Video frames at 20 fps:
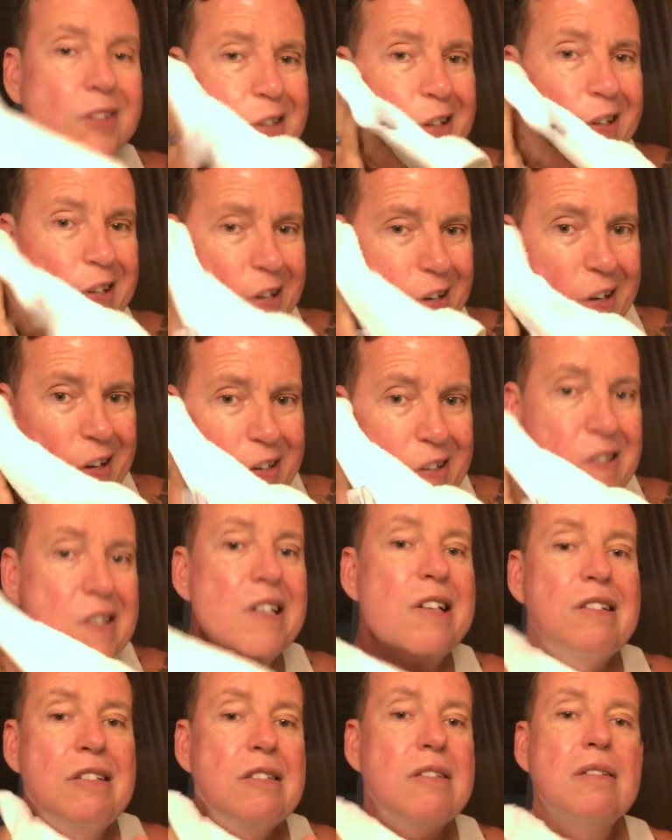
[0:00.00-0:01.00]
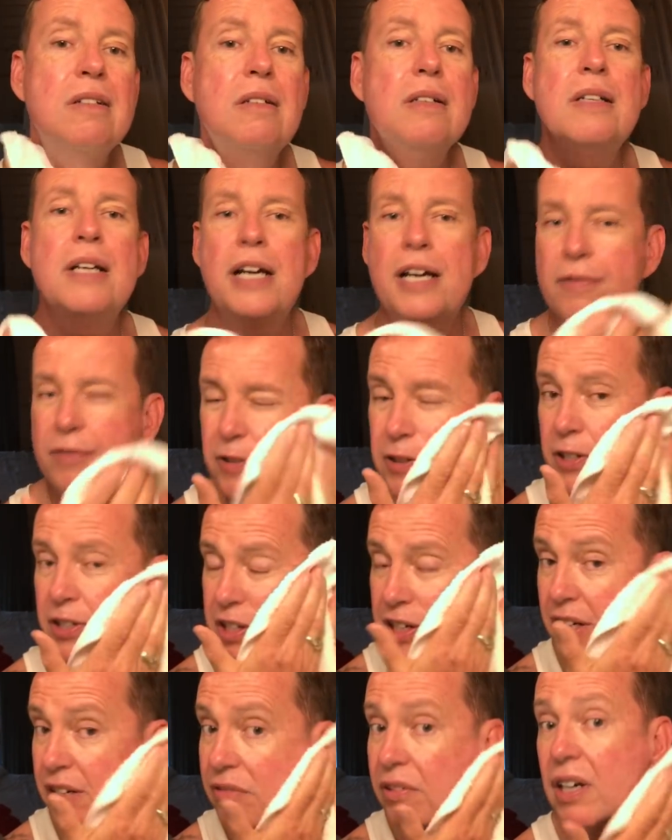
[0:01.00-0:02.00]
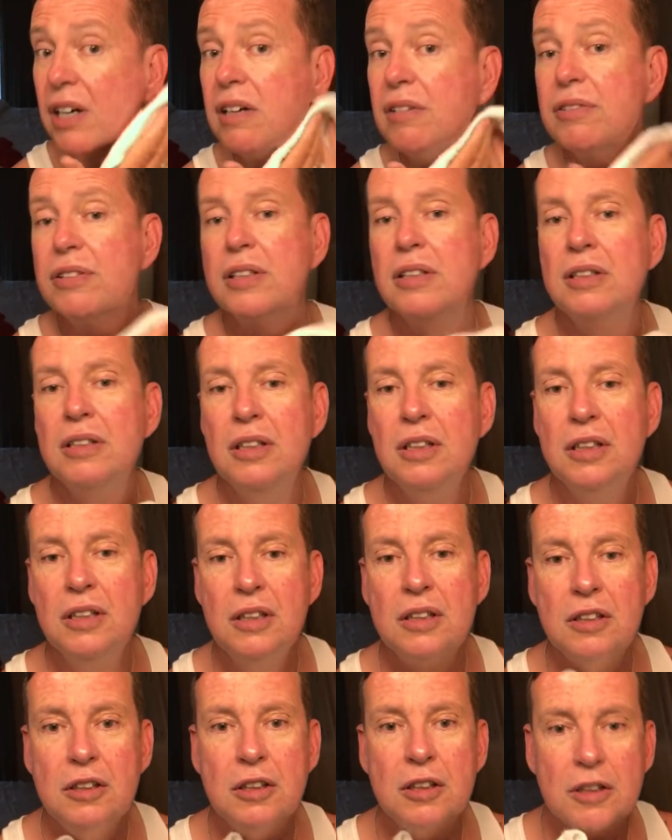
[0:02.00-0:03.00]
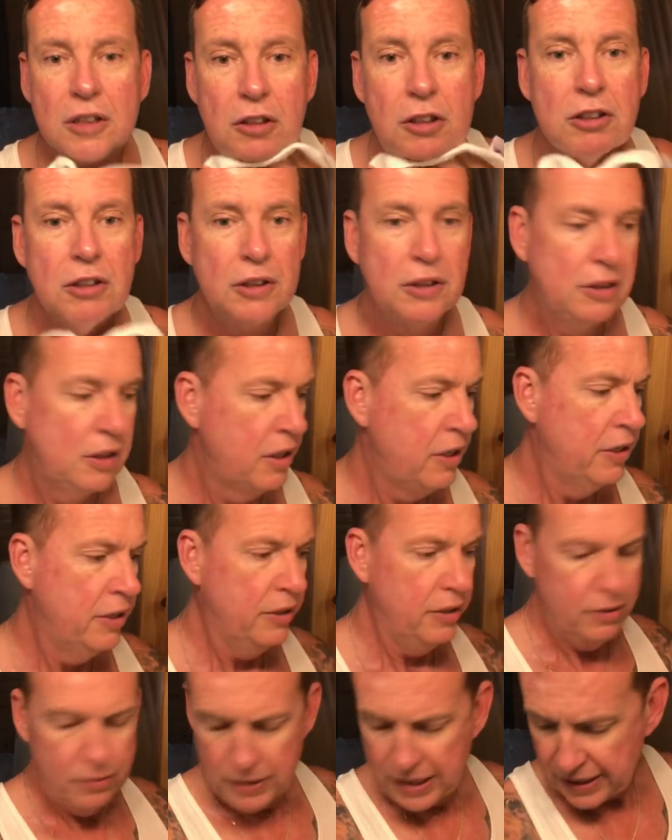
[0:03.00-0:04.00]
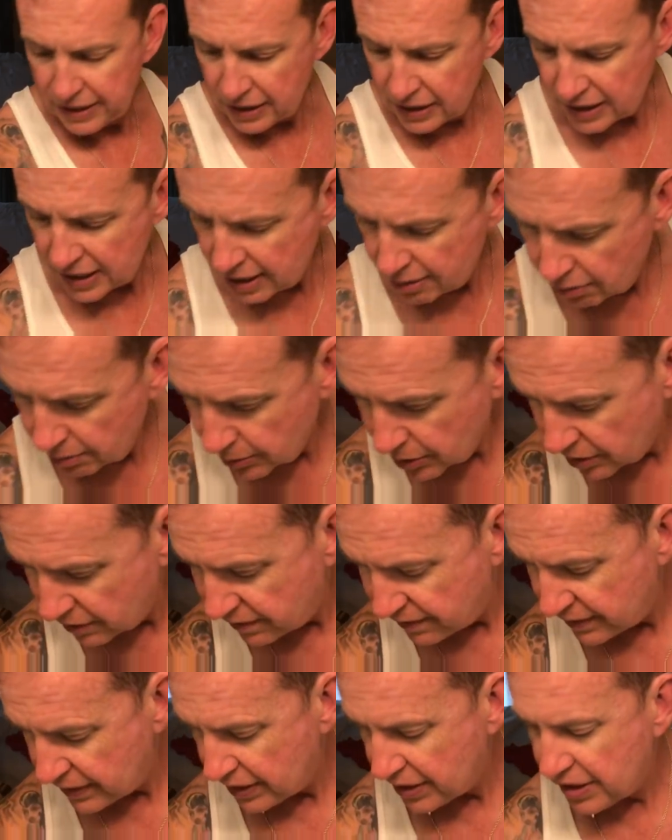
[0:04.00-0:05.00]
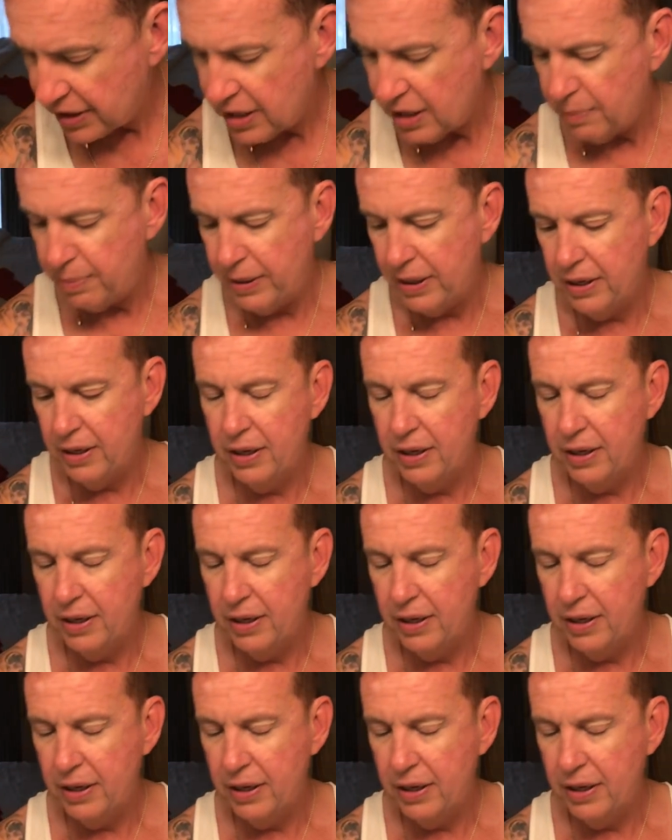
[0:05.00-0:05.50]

Get that excess aftershave off. All right, and now I'm gonna finish up